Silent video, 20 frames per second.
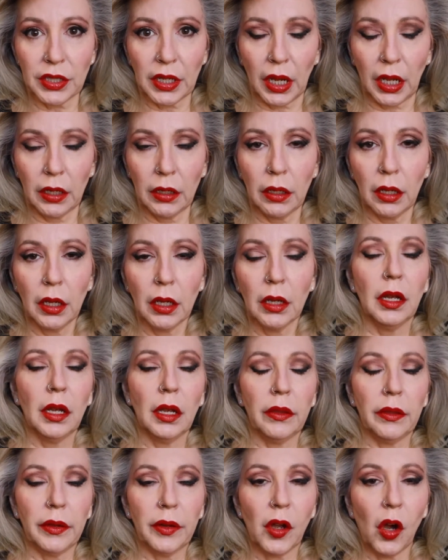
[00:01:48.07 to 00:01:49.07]
done,
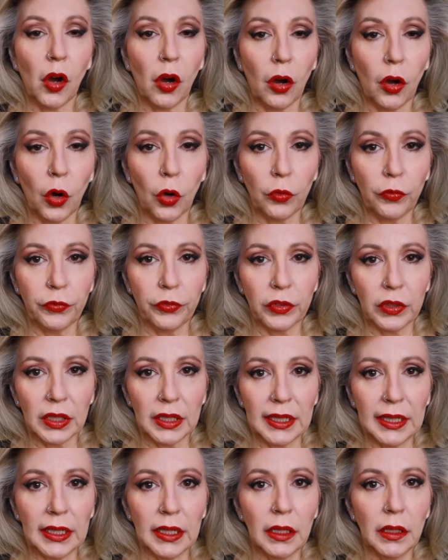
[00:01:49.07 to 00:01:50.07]
and then
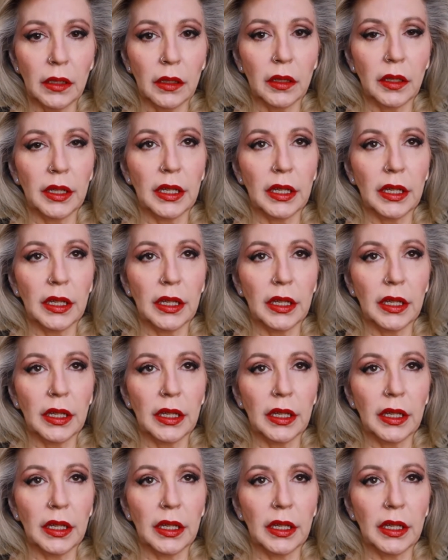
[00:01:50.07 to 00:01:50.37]
hopefully,